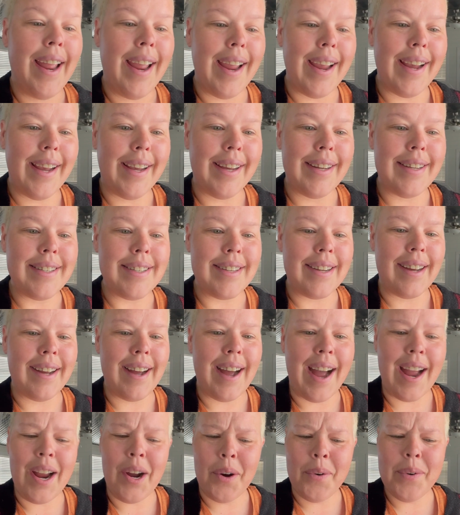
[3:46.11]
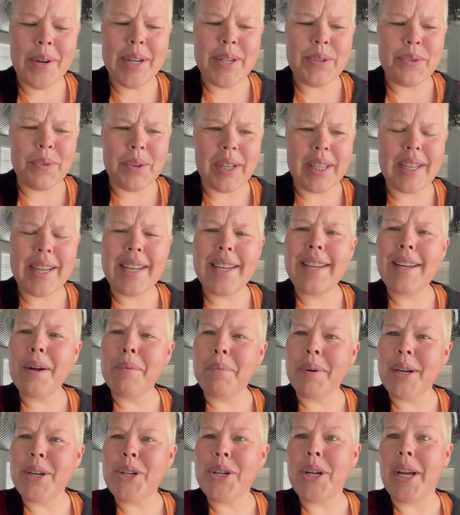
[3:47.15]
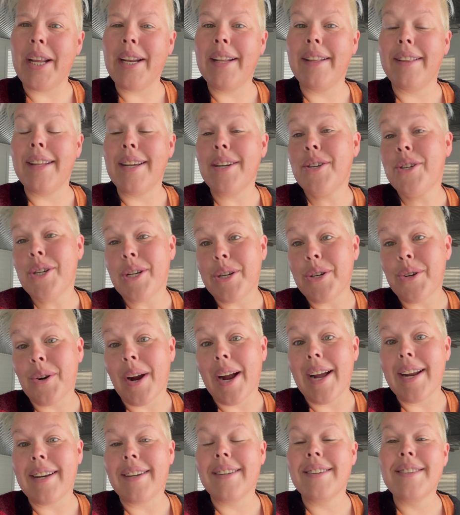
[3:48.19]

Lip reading: And I always really appreciated that she tried.